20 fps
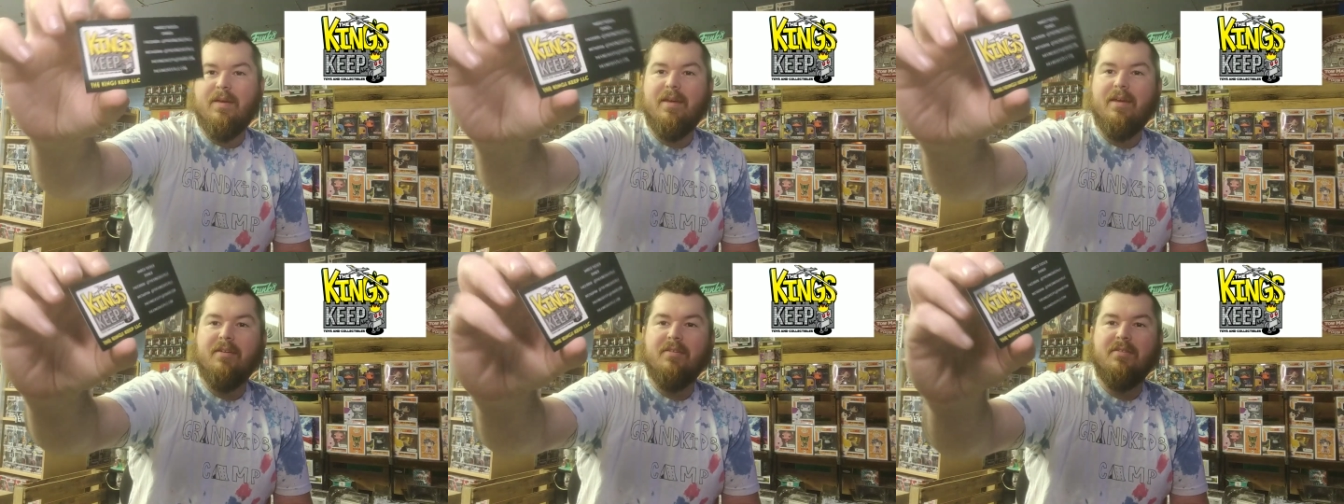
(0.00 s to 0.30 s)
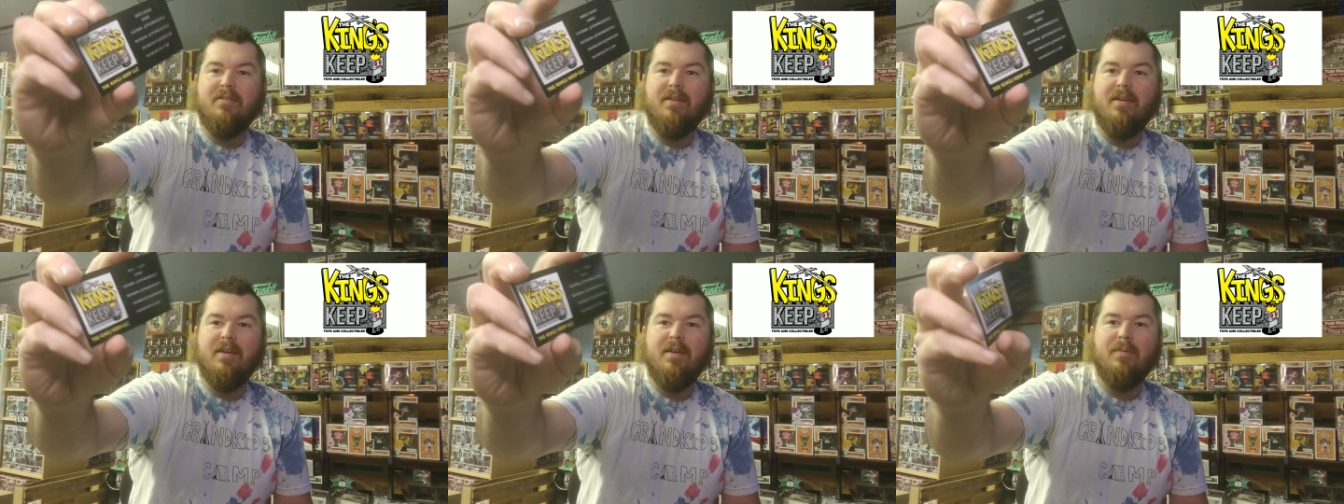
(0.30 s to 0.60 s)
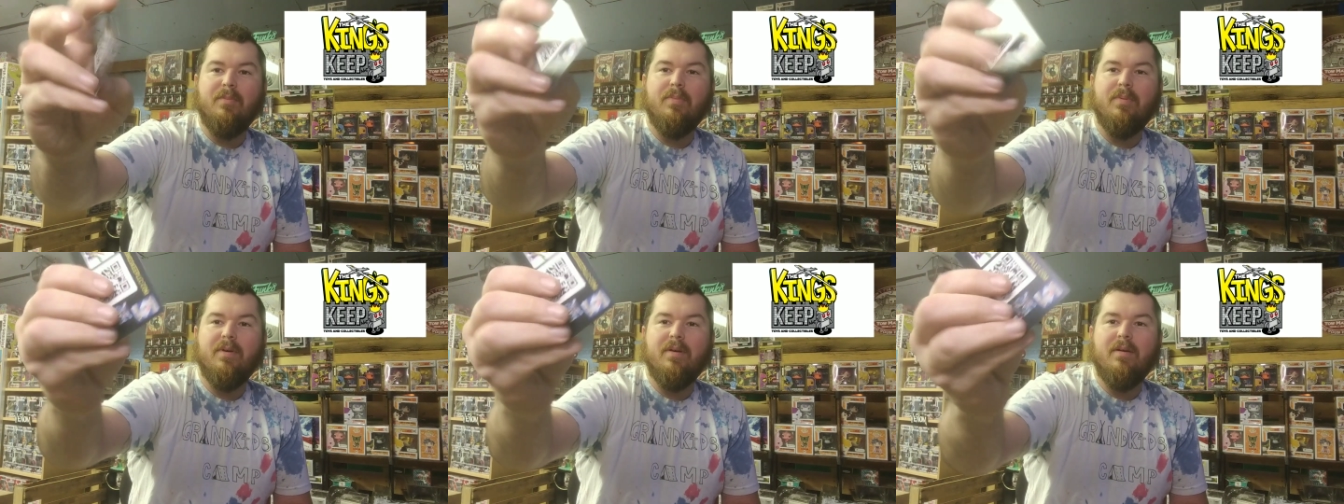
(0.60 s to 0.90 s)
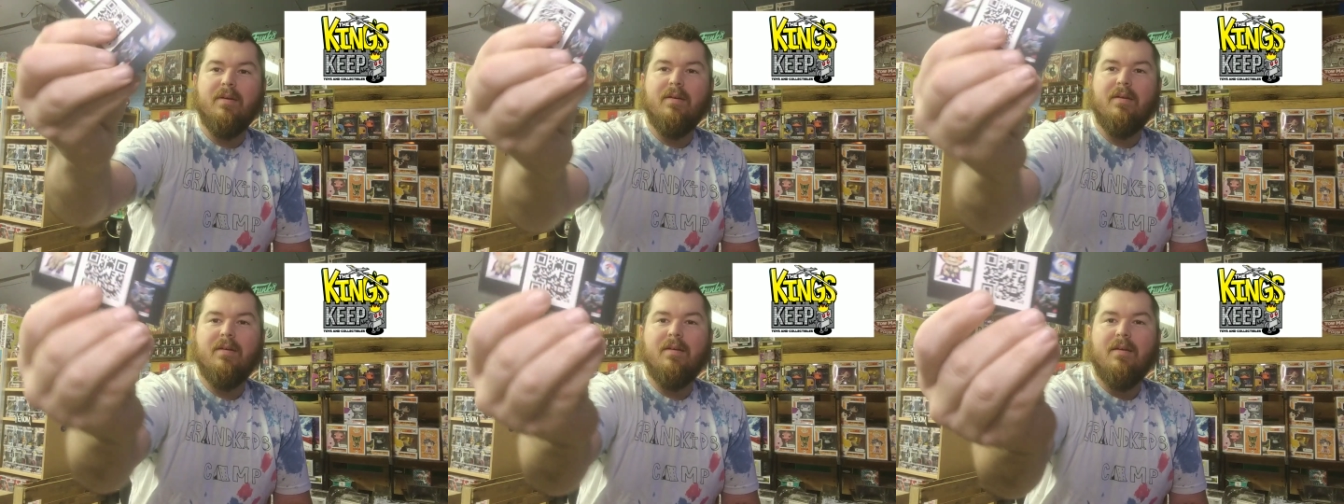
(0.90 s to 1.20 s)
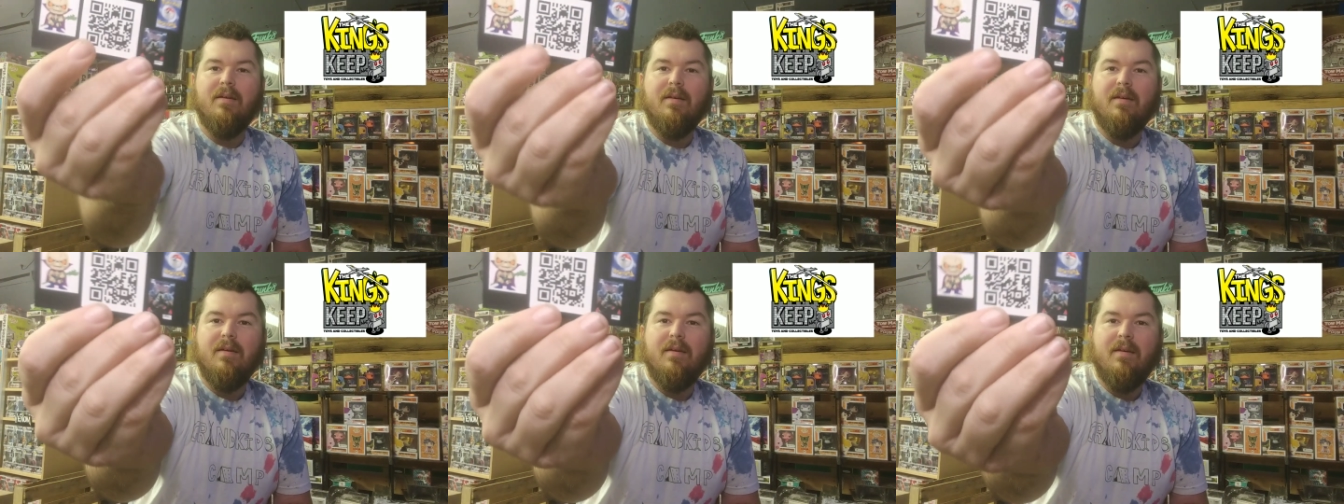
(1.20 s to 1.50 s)
king's keep.
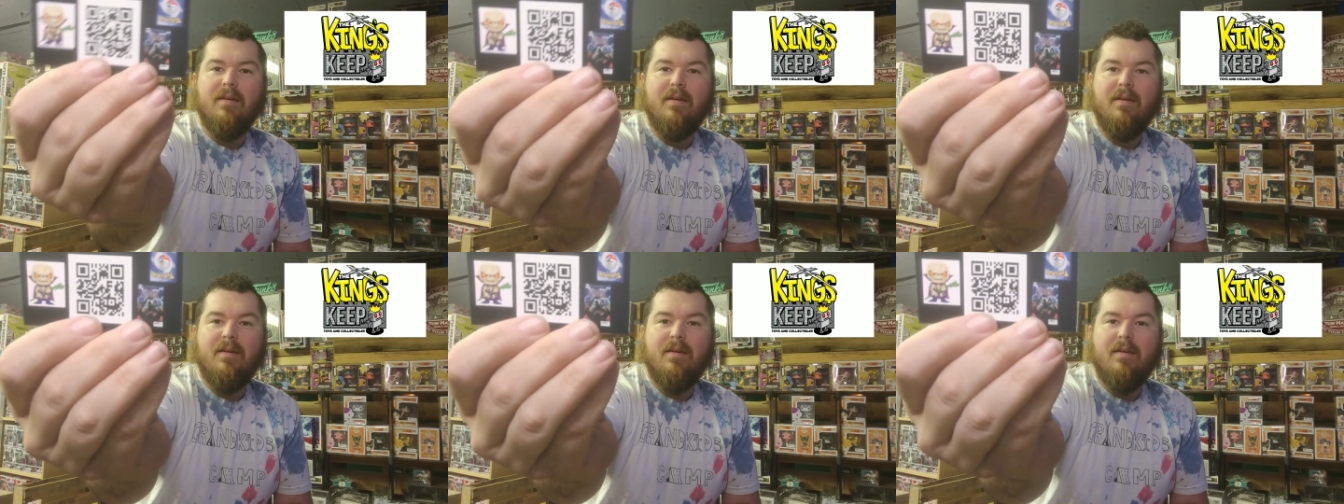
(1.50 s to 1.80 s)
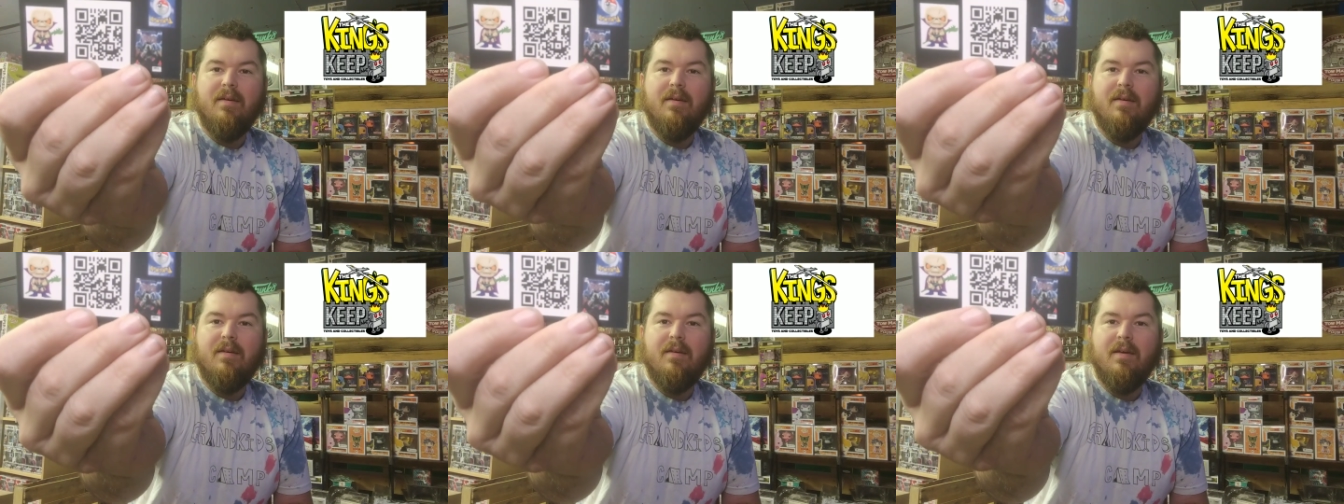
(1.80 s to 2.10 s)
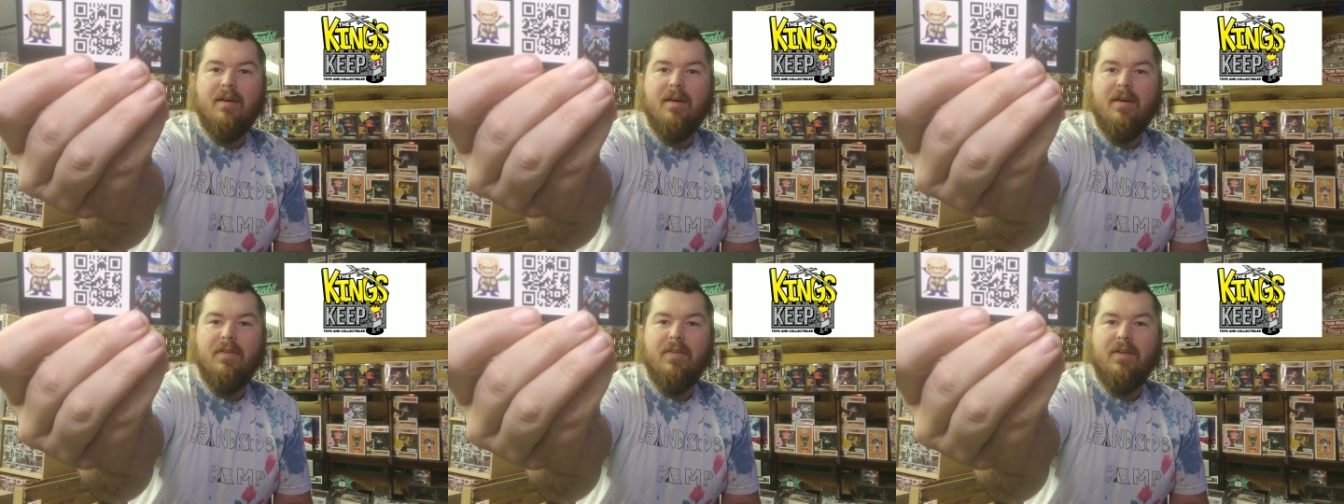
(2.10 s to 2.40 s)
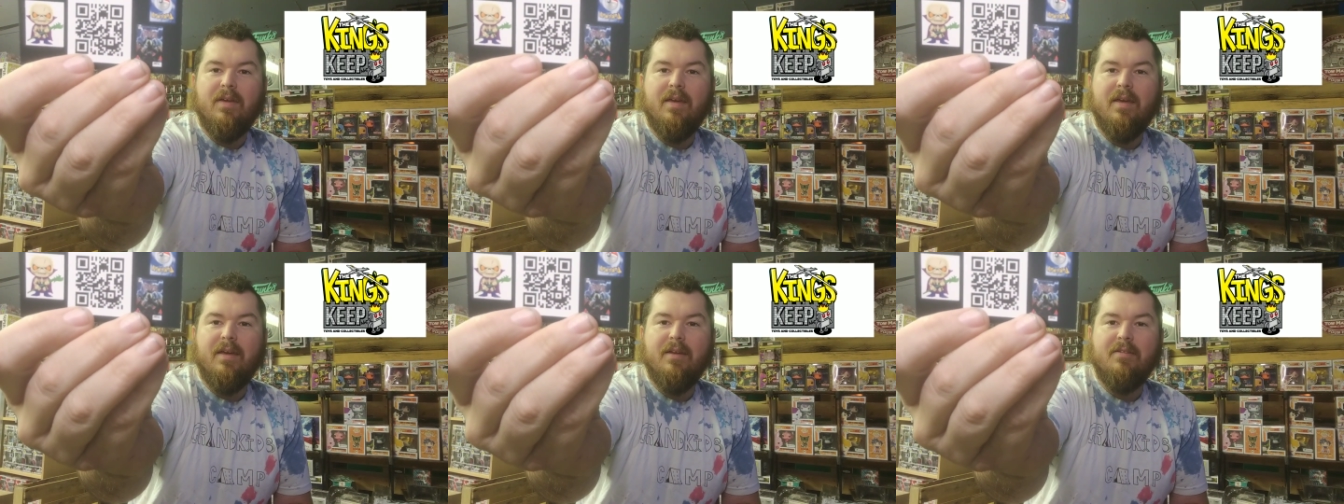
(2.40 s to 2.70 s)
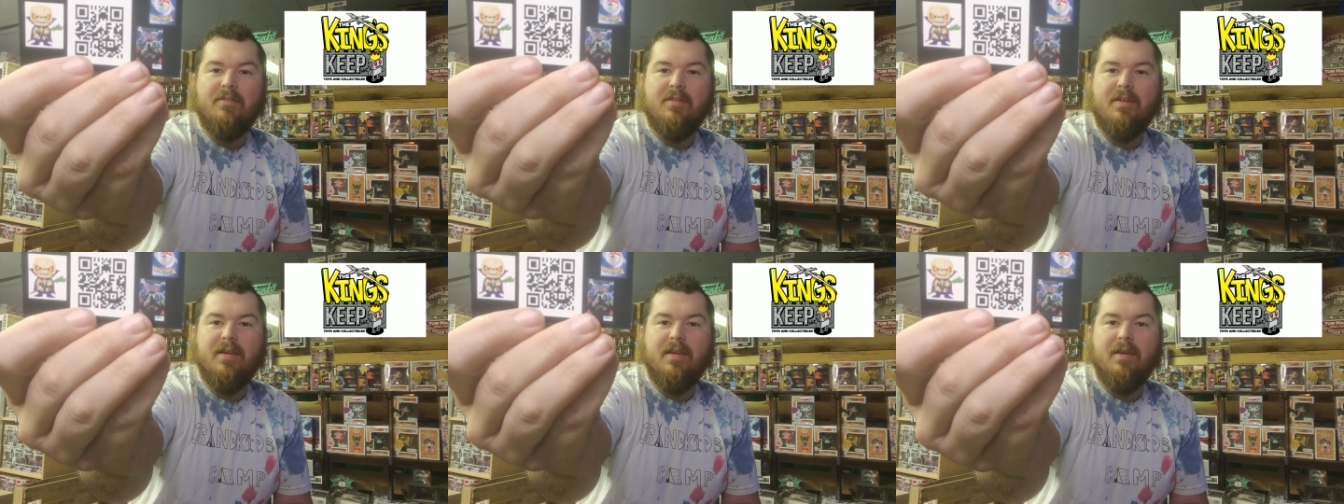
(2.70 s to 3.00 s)
Yeah, the
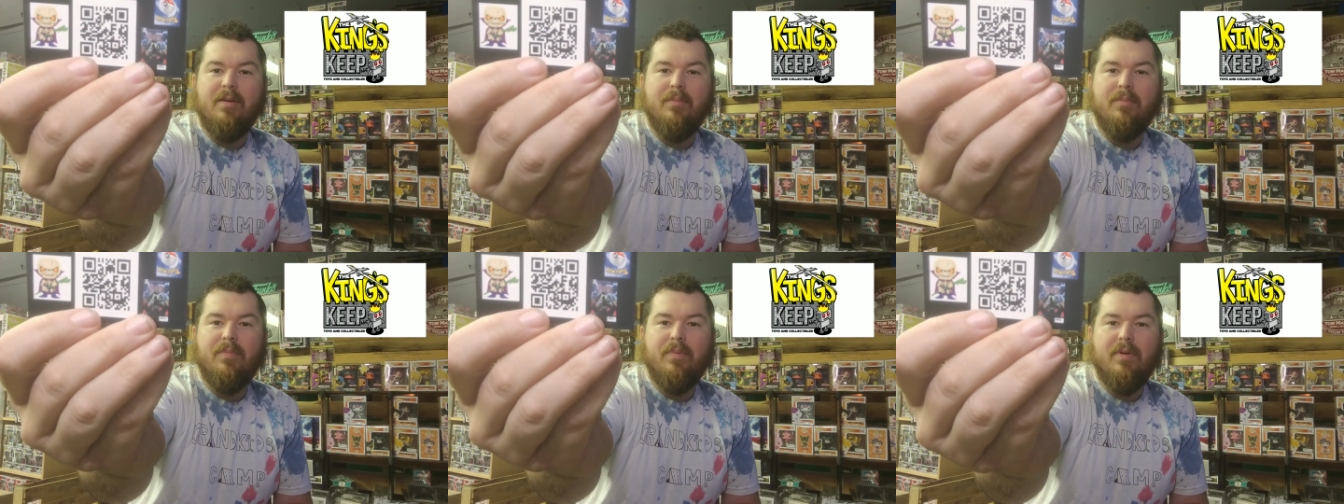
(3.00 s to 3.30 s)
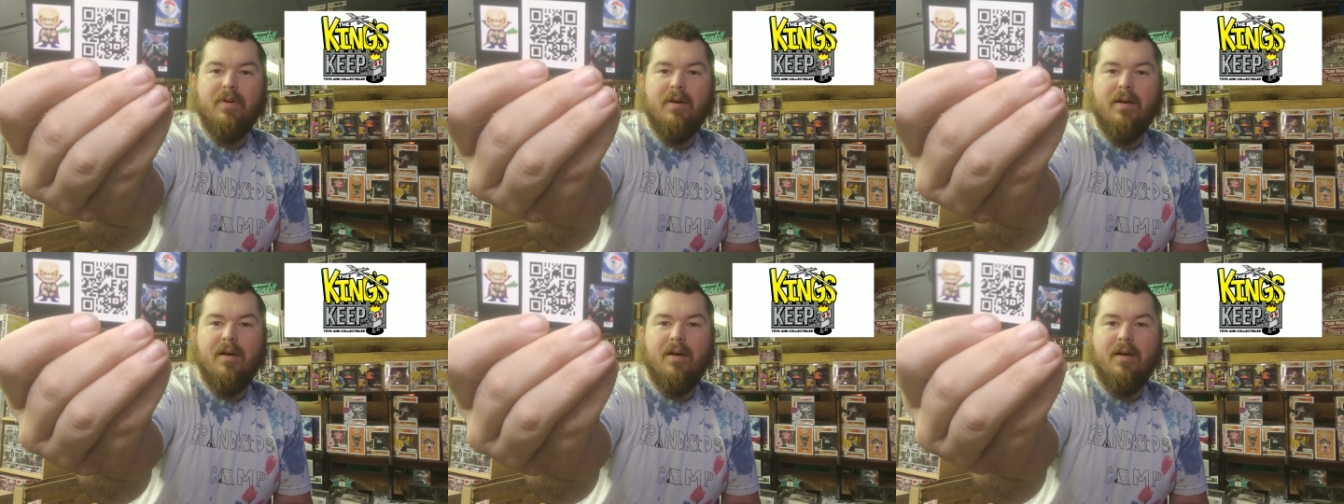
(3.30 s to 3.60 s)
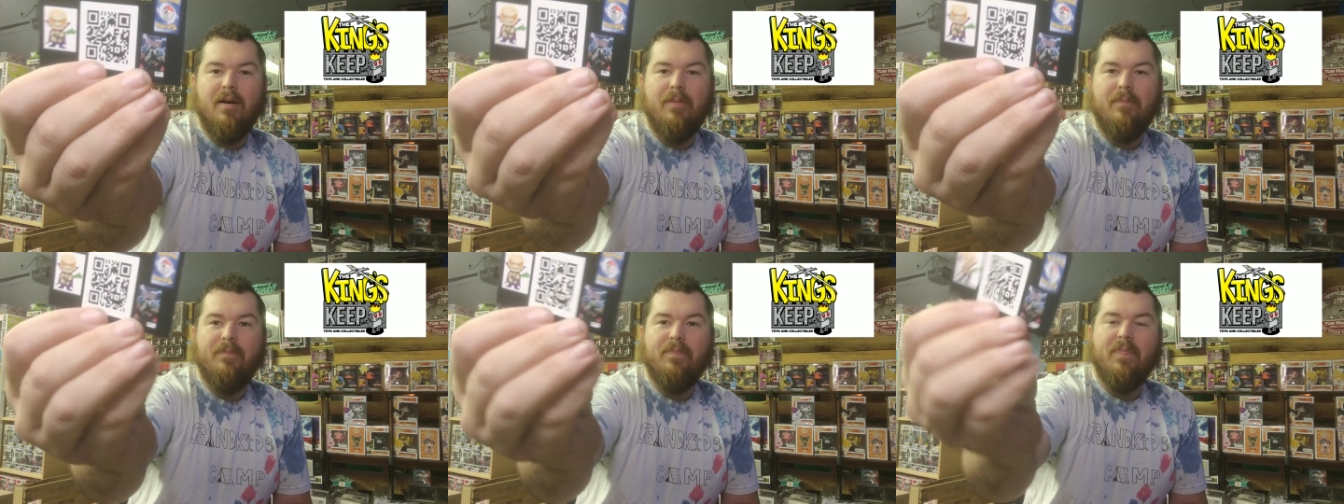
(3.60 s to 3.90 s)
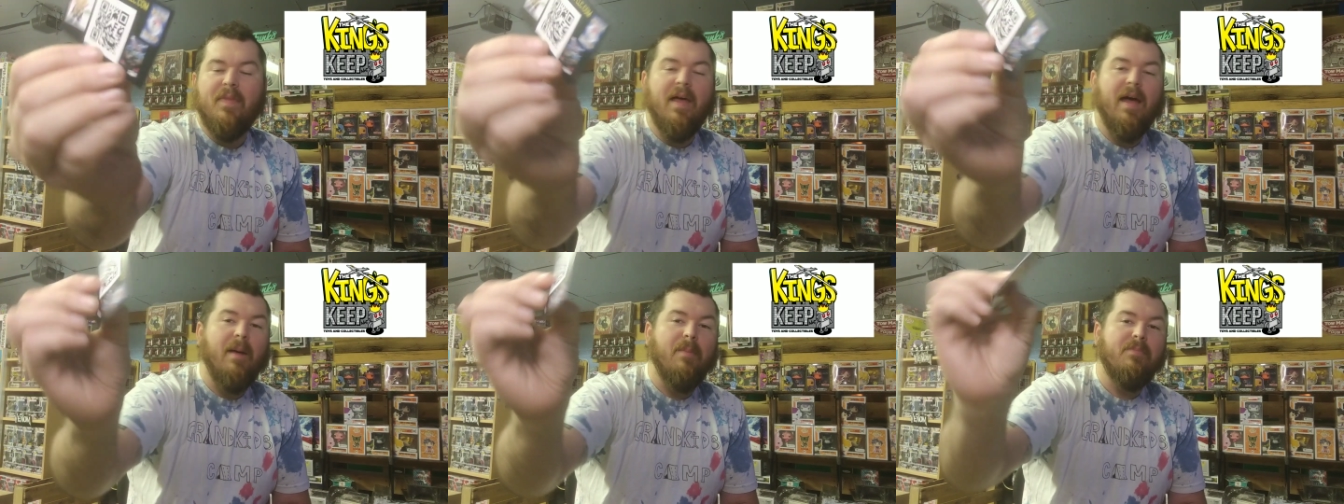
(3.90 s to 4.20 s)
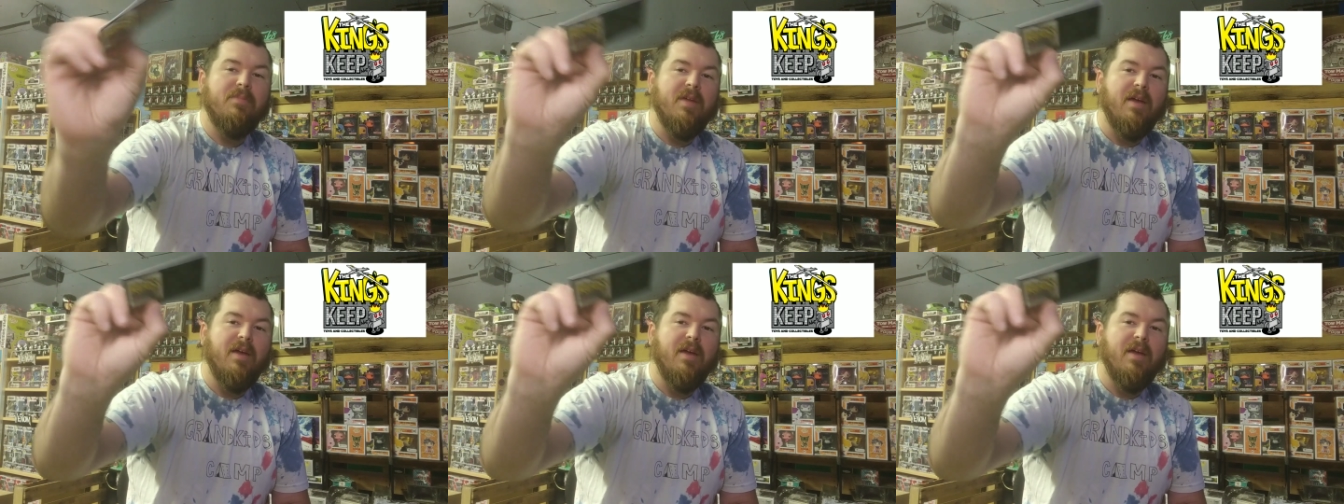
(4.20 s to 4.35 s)
king's keep. Um, I'm